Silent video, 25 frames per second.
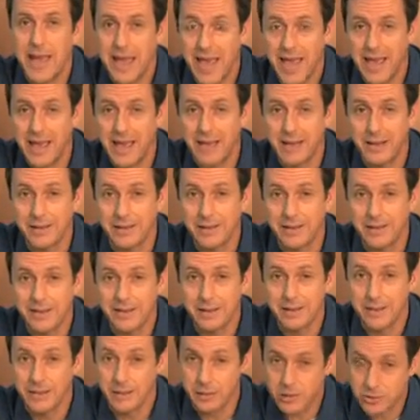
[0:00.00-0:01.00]
and
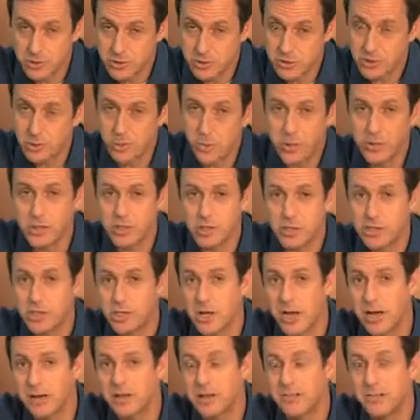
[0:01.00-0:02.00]
this is the one that
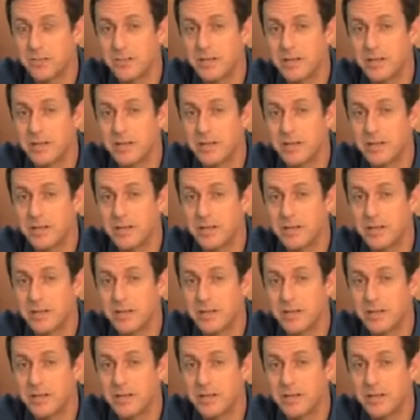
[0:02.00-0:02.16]
shocked